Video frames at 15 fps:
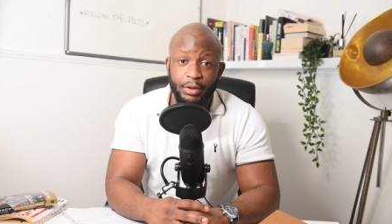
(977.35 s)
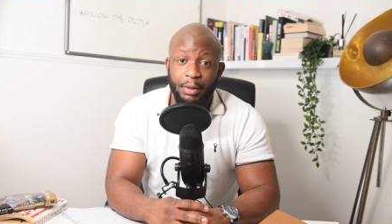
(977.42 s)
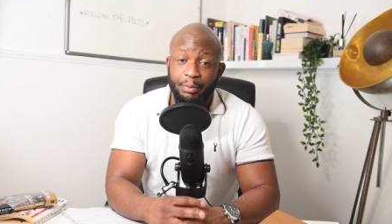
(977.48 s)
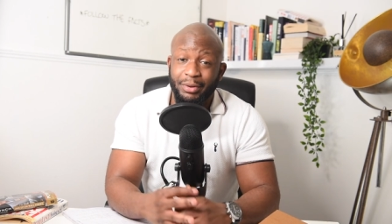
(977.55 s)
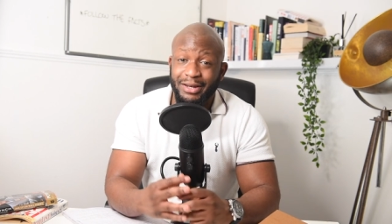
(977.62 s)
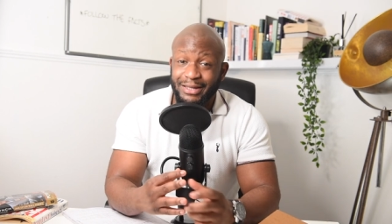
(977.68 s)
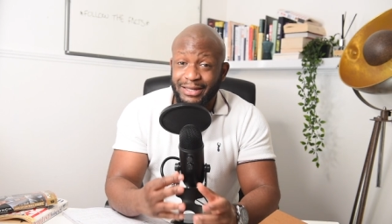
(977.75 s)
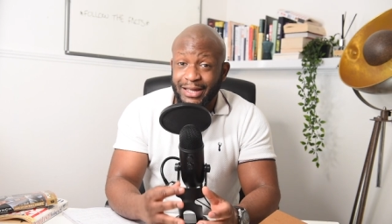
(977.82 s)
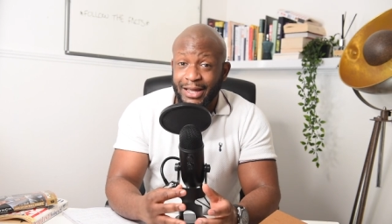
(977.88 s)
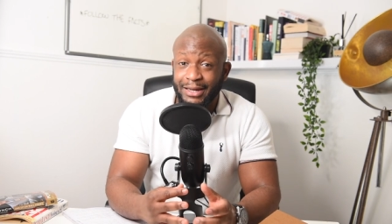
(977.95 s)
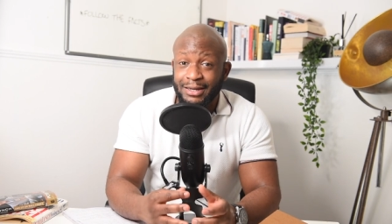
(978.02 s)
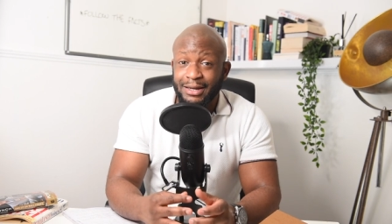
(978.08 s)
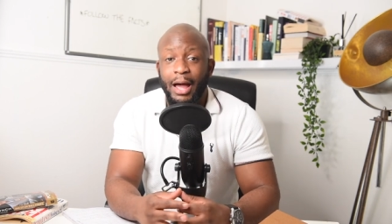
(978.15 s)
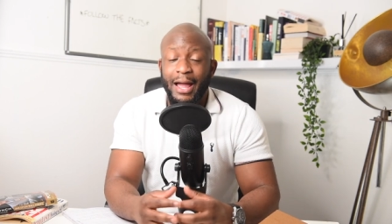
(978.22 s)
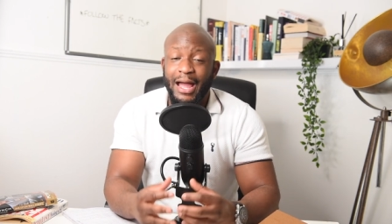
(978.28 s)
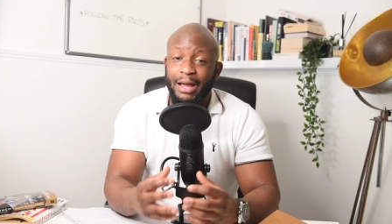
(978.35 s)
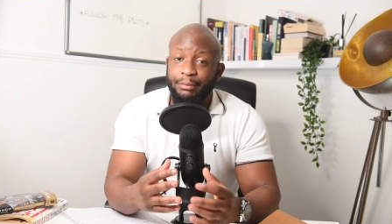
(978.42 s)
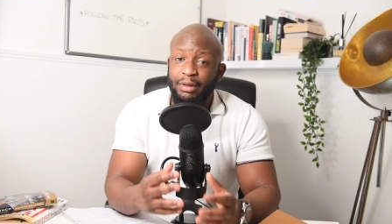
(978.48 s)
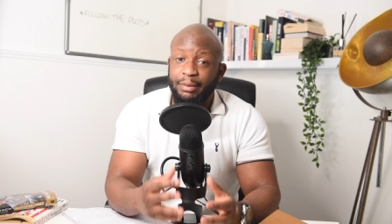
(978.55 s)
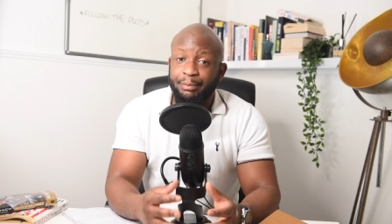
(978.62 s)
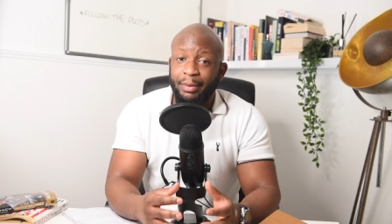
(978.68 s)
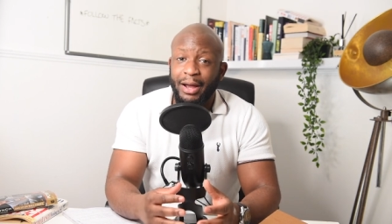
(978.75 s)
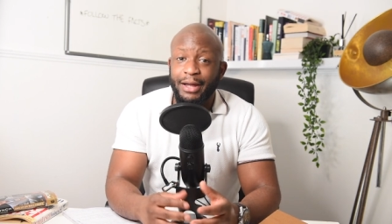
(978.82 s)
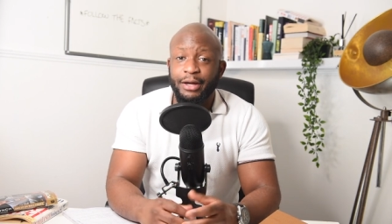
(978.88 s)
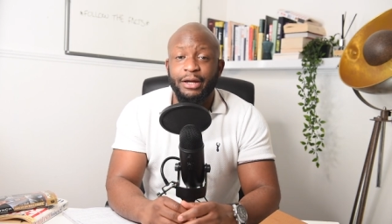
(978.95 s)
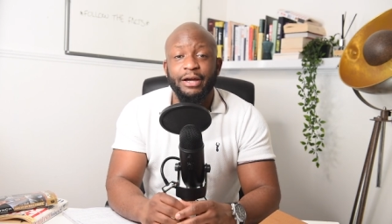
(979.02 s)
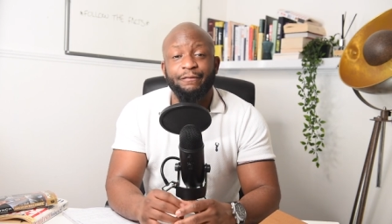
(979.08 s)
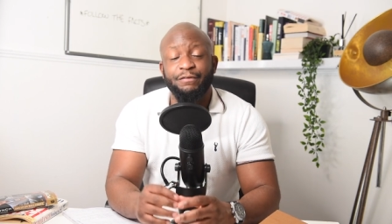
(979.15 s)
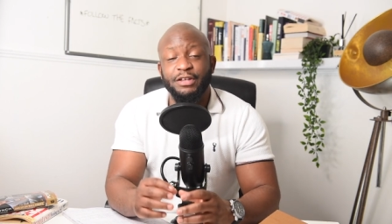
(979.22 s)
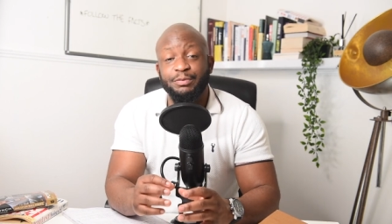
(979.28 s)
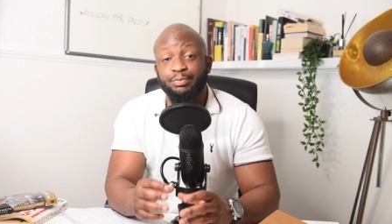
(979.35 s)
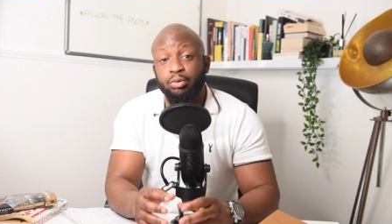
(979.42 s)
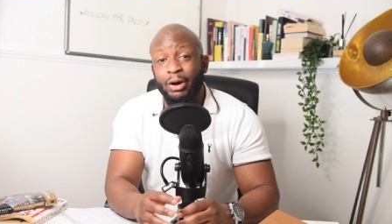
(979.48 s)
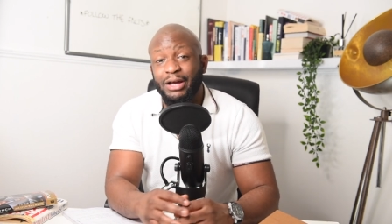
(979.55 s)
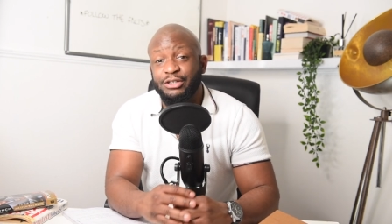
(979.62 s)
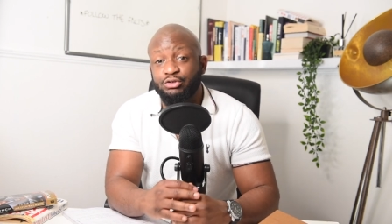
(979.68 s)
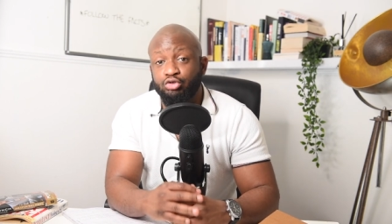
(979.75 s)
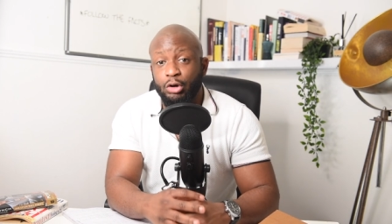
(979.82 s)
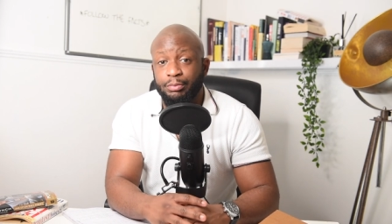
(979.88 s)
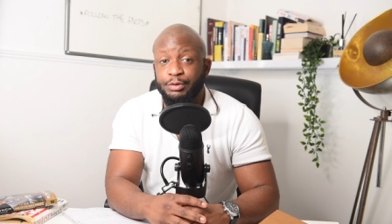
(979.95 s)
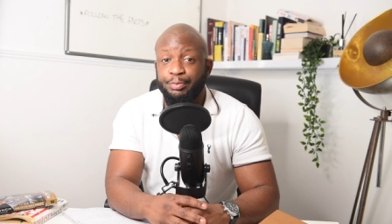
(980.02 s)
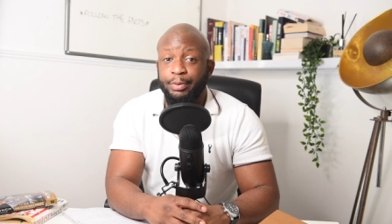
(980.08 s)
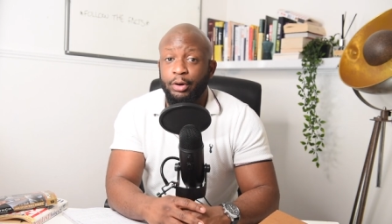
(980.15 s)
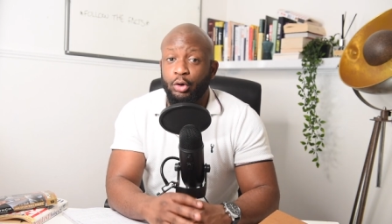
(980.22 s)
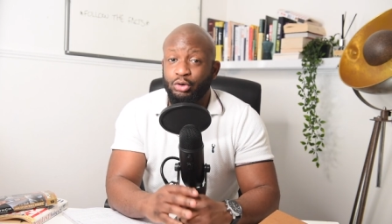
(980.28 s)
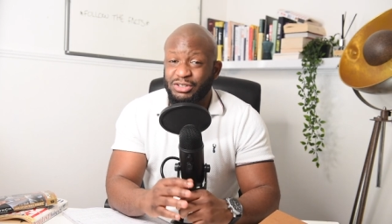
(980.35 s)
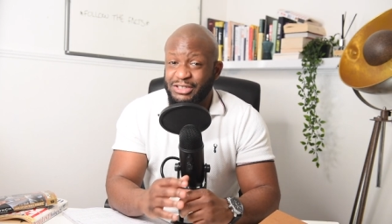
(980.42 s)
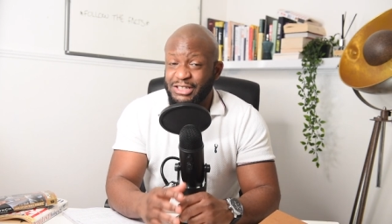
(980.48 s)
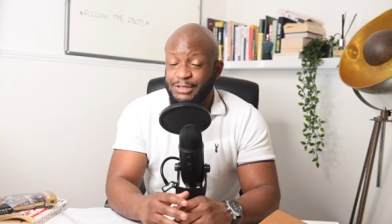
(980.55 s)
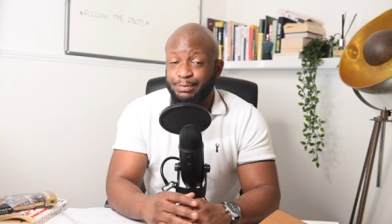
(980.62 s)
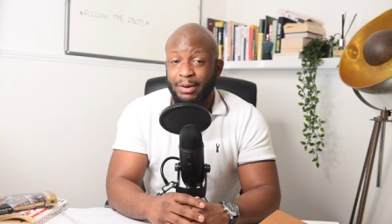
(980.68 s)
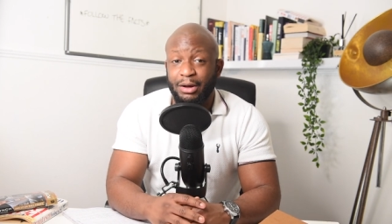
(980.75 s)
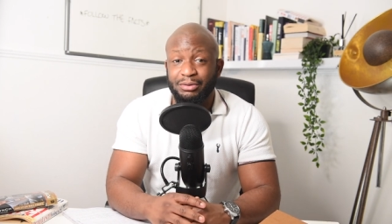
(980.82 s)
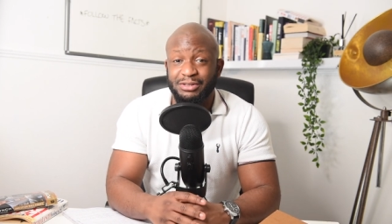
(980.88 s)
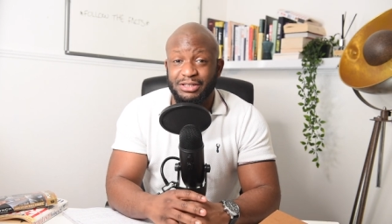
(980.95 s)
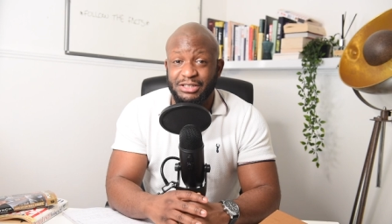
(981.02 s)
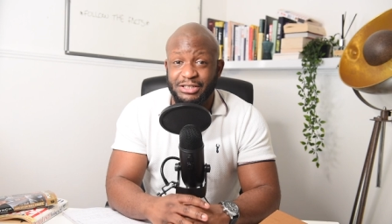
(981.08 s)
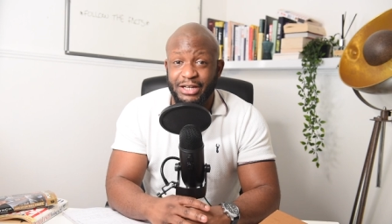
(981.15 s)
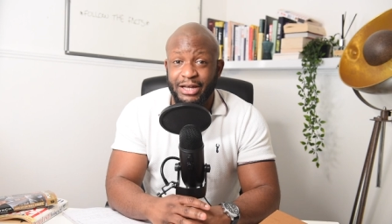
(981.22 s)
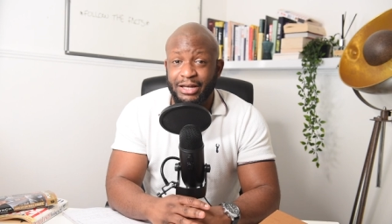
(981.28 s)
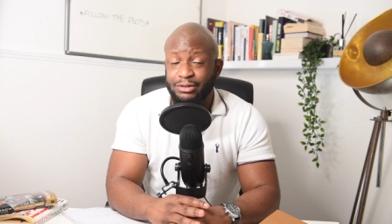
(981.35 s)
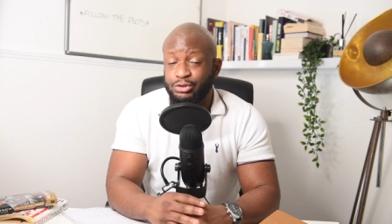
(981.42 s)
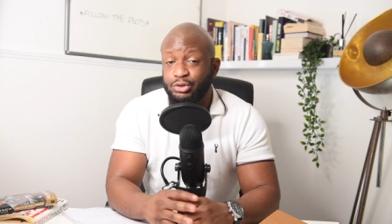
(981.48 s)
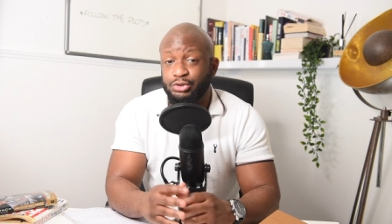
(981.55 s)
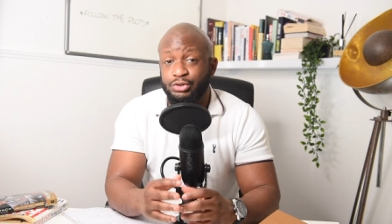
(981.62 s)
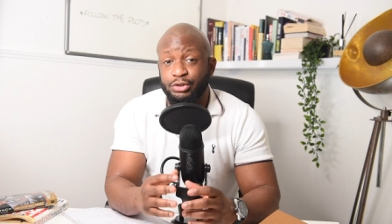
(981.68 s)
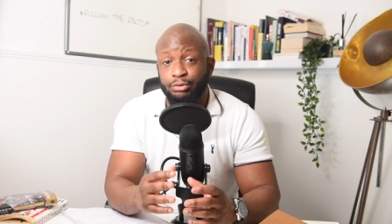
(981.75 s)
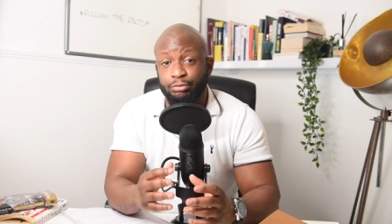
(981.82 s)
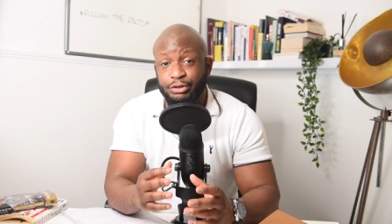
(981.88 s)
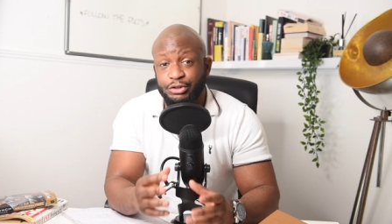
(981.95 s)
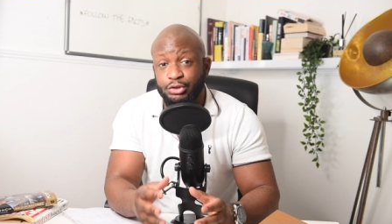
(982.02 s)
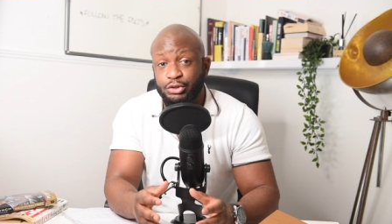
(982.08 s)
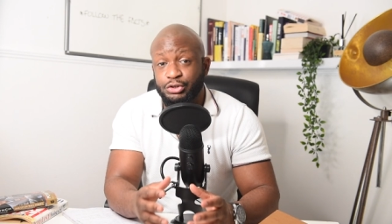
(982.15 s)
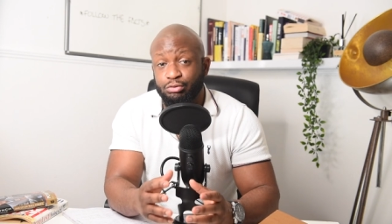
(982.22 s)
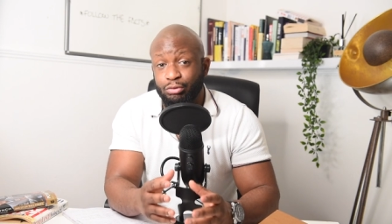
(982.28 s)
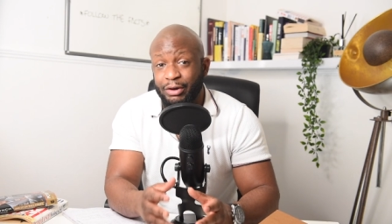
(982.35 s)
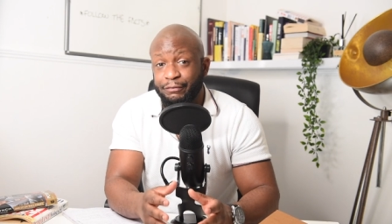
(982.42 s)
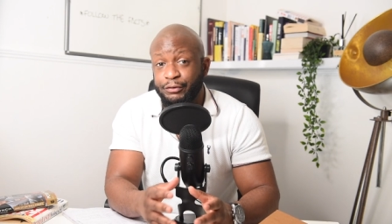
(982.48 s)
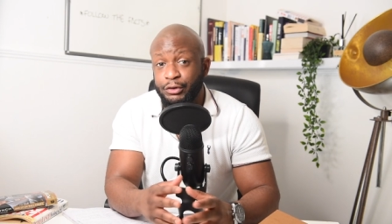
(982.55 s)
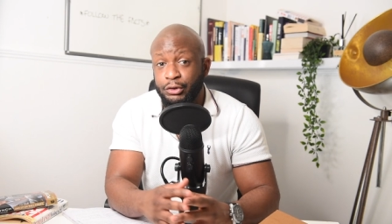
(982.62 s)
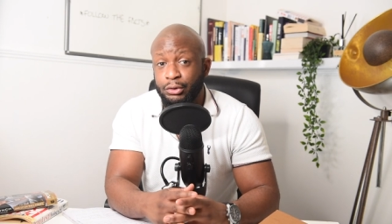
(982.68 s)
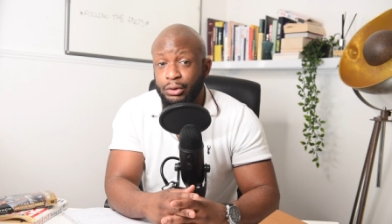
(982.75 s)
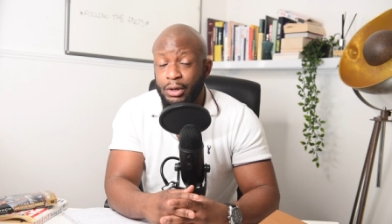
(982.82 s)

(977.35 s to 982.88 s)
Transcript: But again, I am a buyer if this price drops below £6 a share due to the reduced revenue,